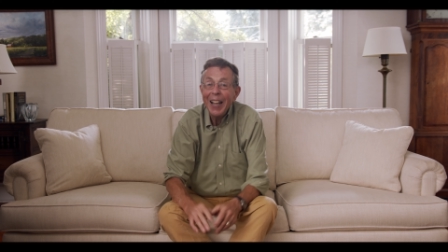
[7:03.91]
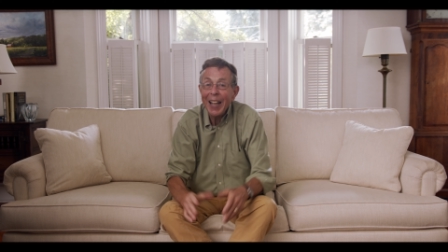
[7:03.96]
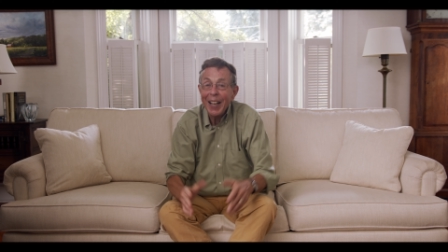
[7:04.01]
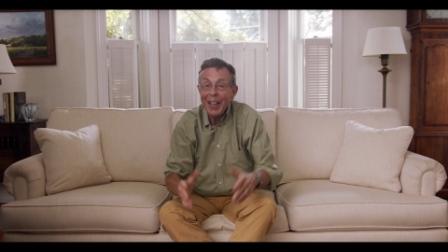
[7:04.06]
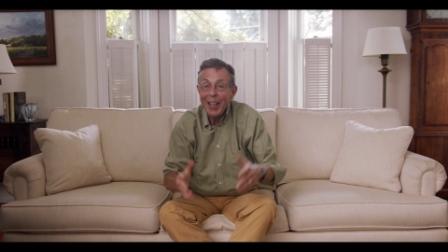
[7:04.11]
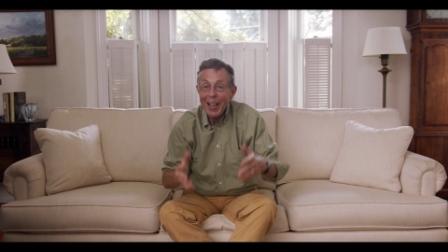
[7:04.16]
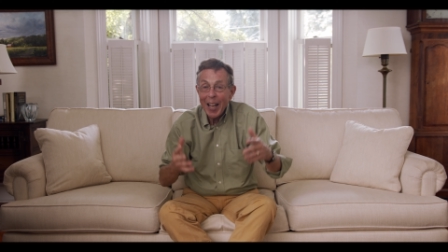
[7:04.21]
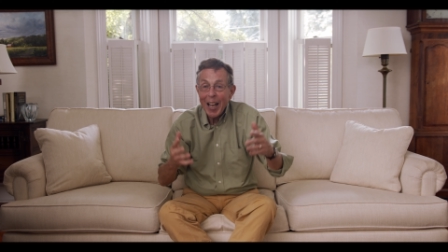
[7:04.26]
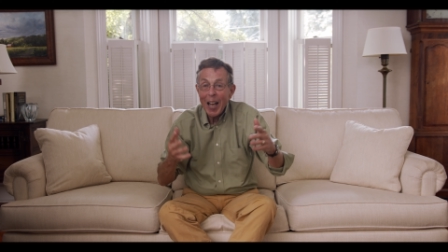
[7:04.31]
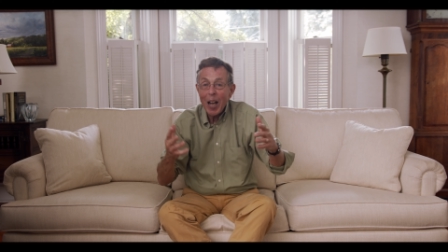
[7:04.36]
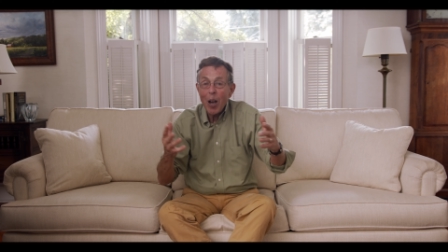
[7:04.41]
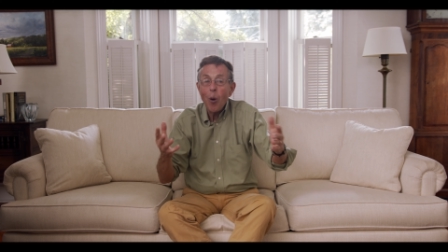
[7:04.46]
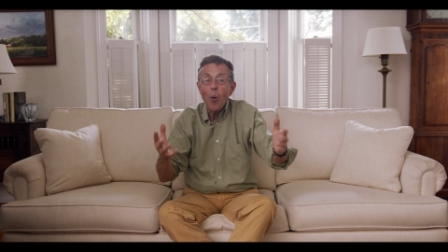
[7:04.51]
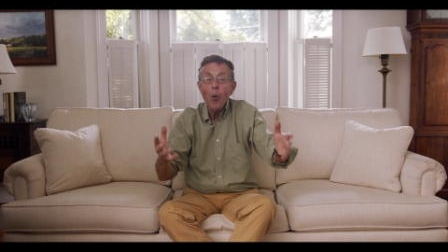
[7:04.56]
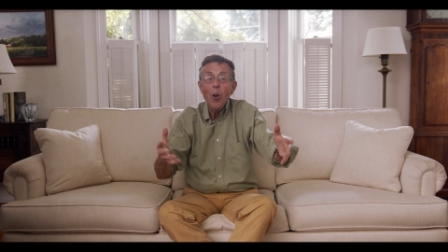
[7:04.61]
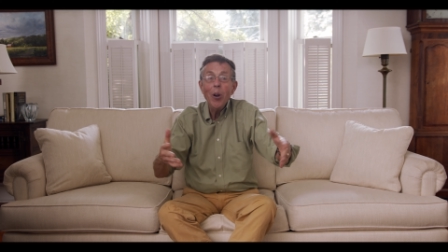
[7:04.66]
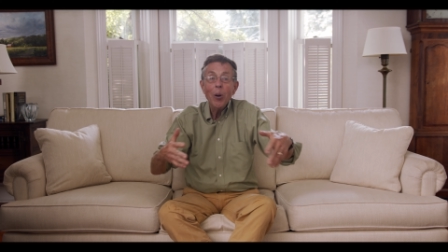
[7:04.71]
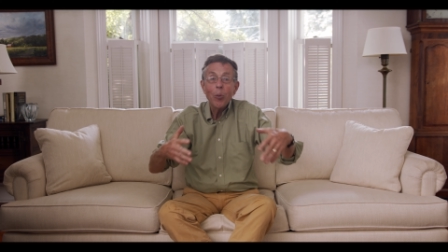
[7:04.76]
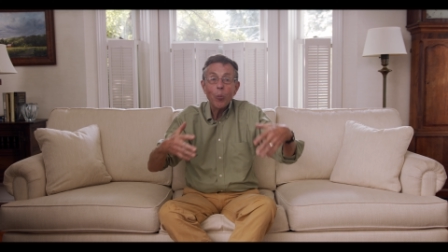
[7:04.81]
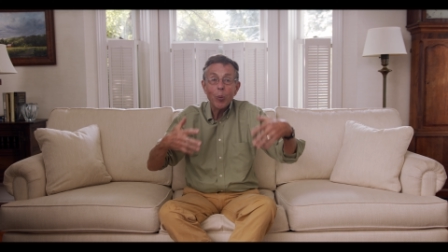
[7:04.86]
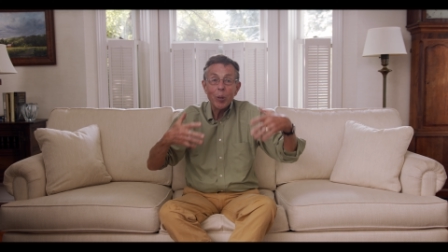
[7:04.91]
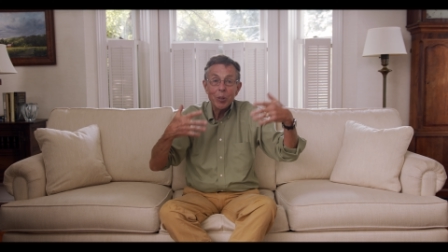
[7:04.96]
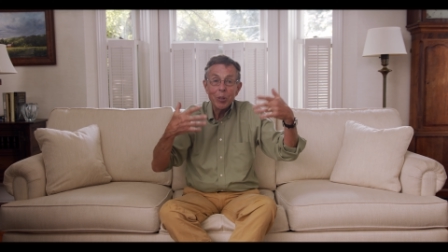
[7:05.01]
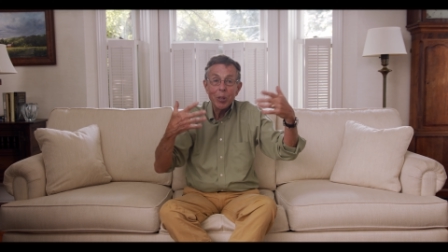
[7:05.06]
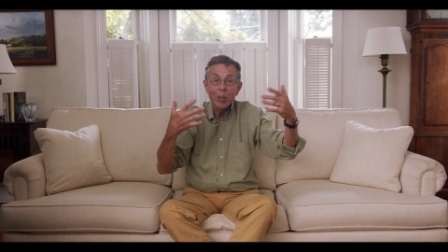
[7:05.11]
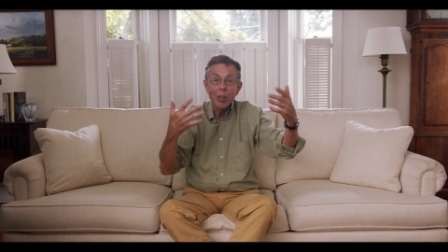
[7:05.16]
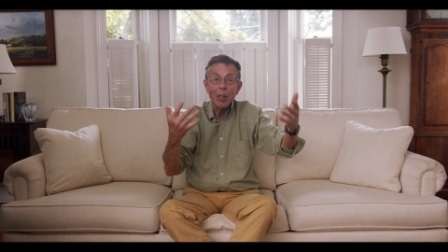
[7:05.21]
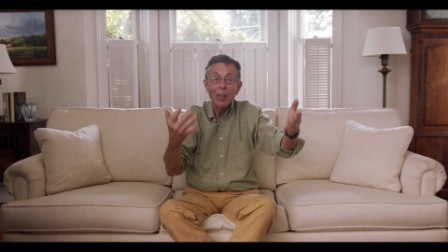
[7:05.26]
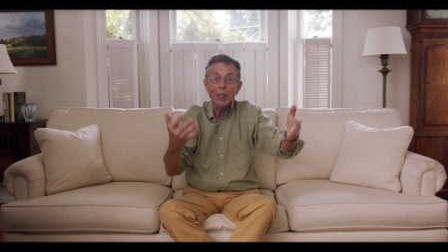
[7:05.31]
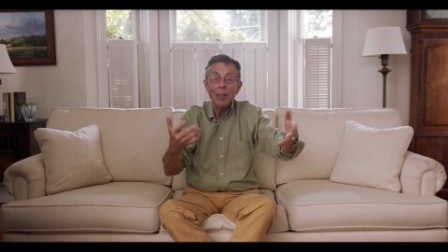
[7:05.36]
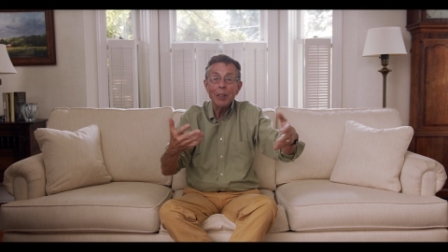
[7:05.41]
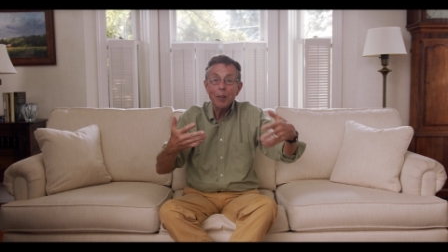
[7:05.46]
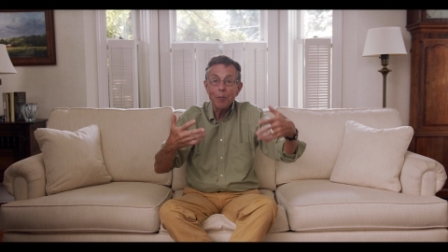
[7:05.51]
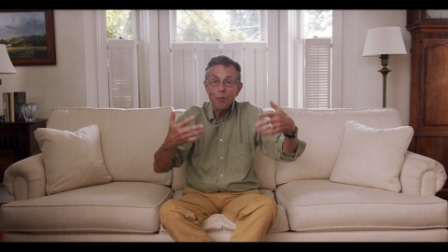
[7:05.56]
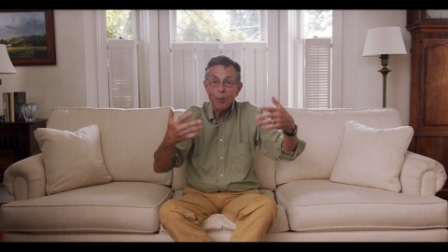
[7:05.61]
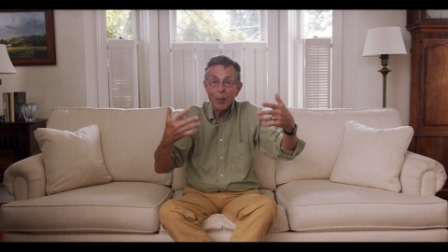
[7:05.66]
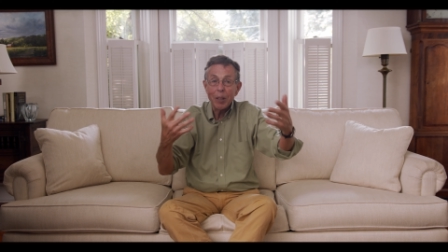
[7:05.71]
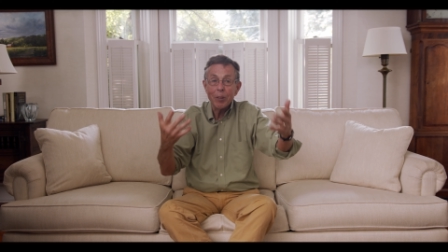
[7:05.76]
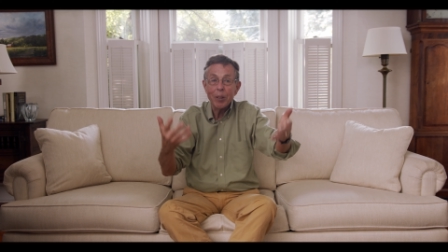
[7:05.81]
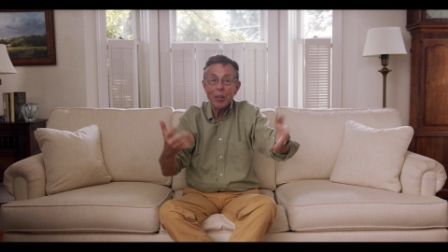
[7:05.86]
and now we're turning
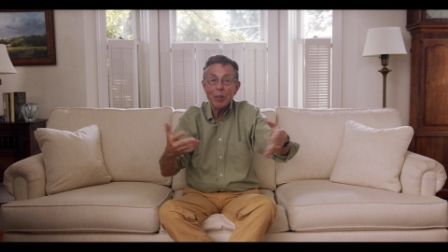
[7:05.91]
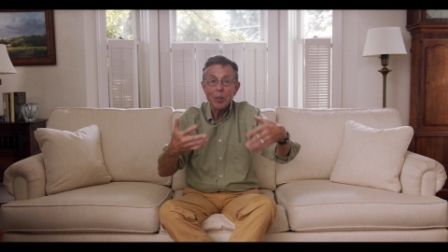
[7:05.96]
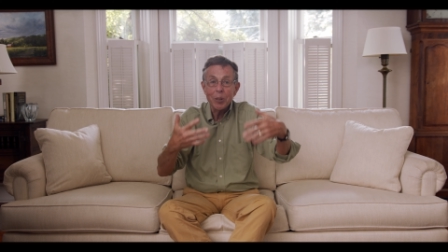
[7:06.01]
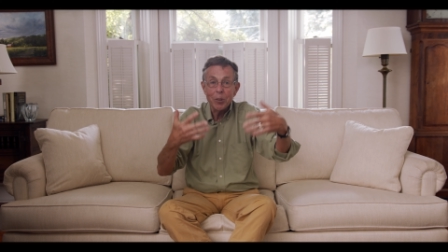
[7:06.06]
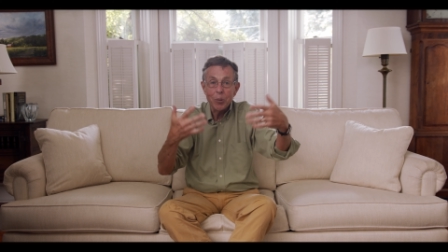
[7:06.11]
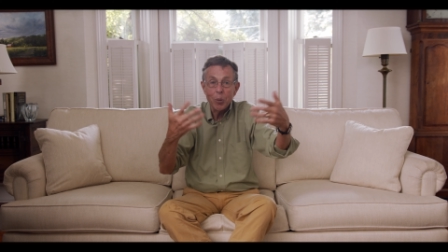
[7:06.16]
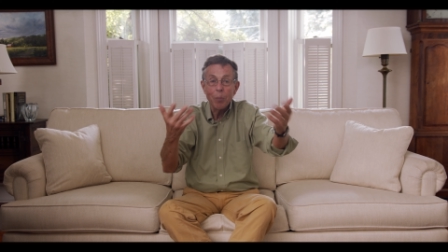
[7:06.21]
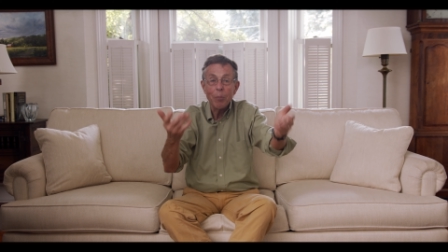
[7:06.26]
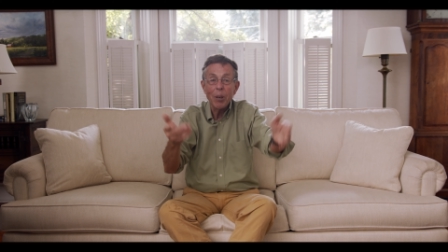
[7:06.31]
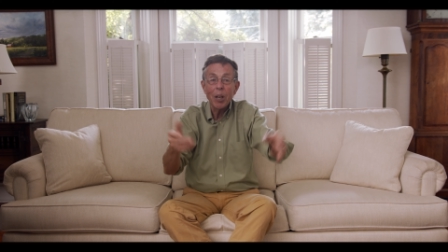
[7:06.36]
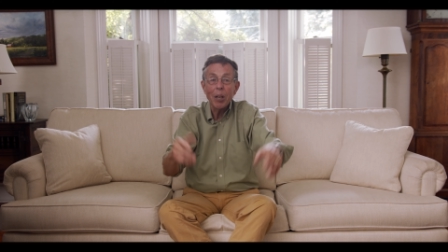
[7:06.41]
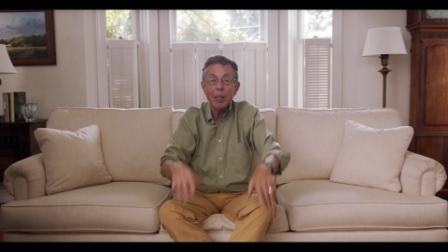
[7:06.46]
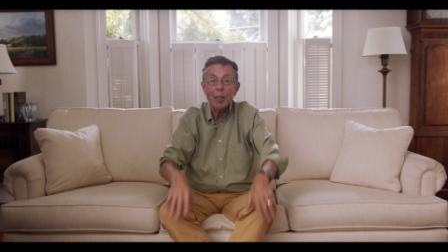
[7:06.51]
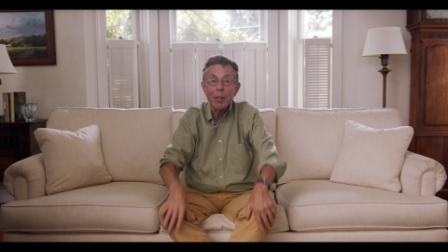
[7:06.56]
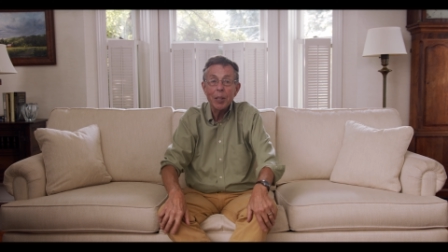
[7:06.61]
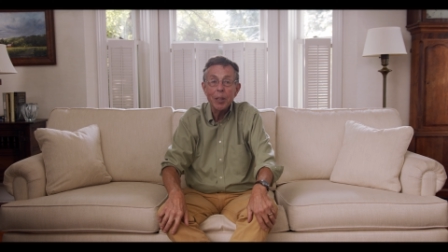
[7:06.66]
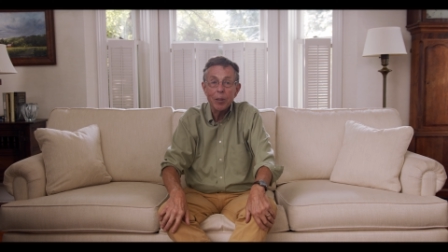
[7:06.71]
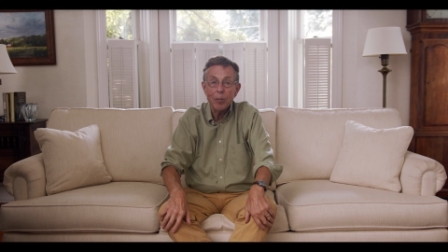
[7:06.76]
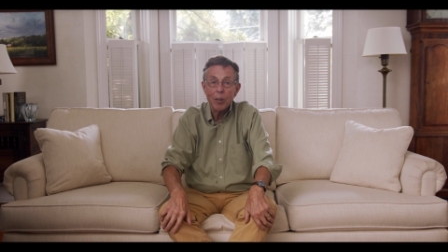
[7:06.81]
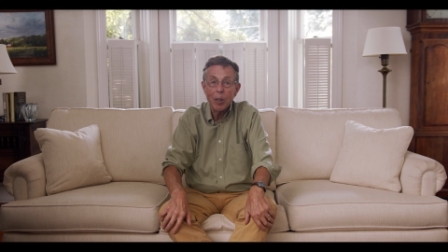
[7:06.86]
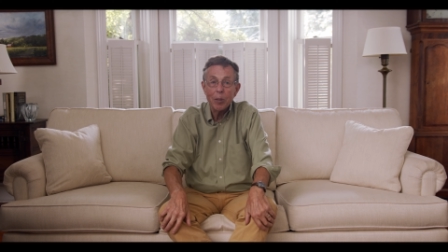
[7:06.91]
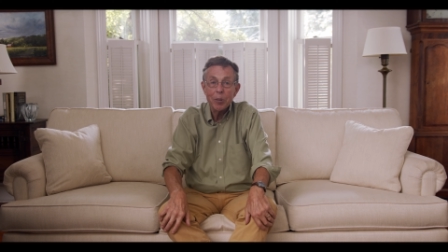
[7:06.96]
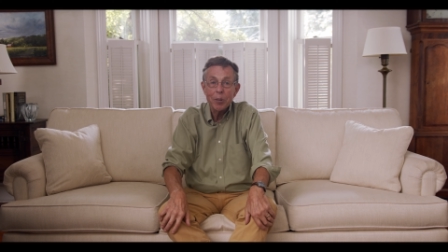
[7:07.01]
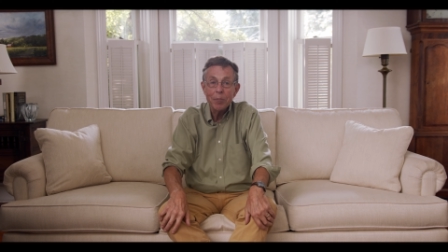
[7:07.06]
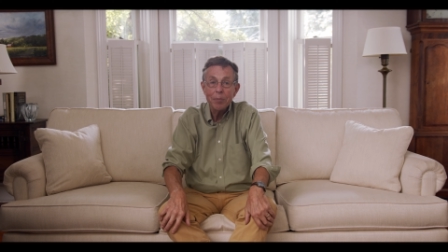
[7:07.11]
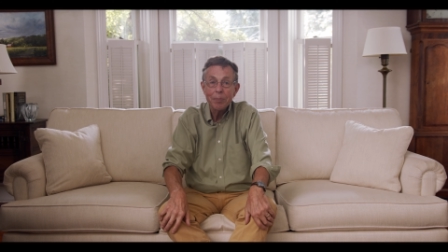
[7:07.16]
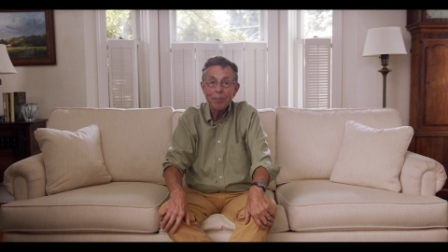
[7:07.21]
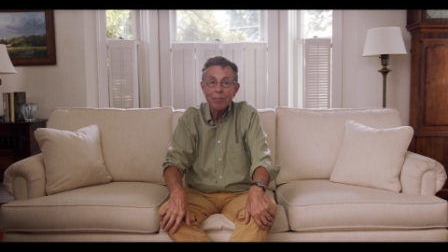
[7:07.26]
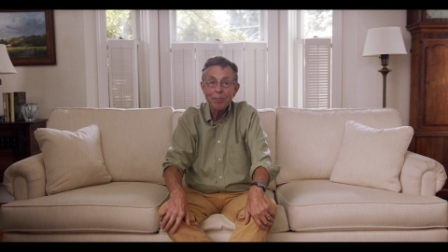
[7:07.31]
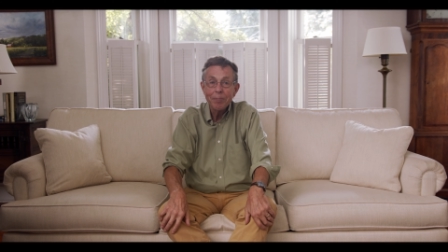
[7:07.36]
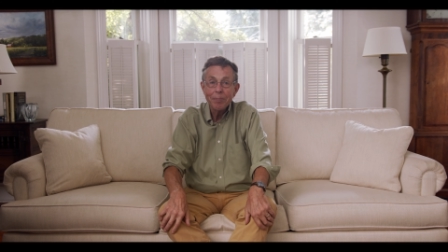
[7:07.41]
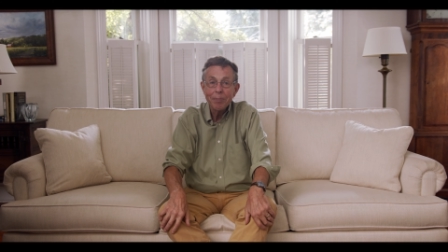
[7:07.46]
Confederates into American heroes.